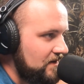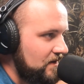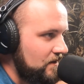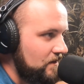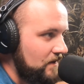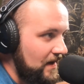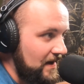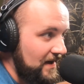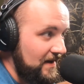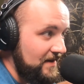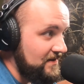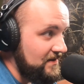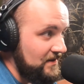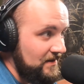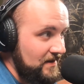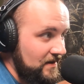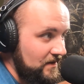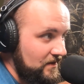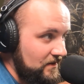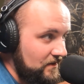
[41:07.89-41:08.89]
So I got to see a
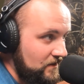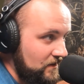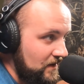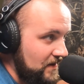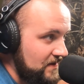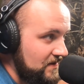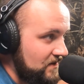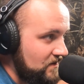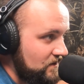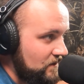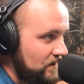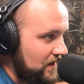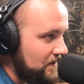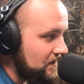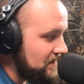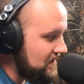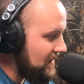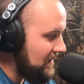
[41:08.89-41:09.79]
lot of crazy cool animals.